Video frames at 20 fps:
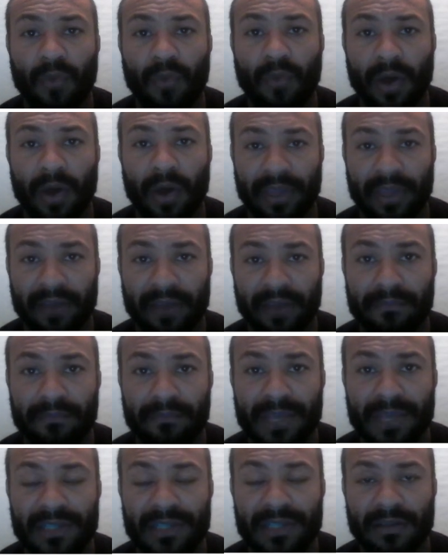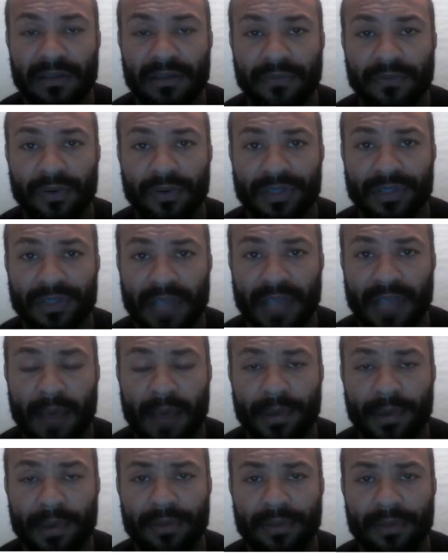One, they have missed the first
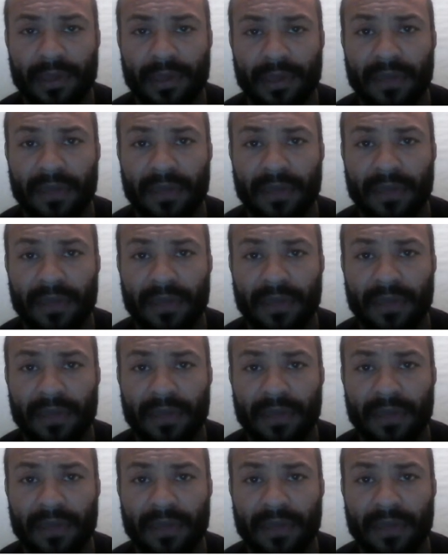Sabbath.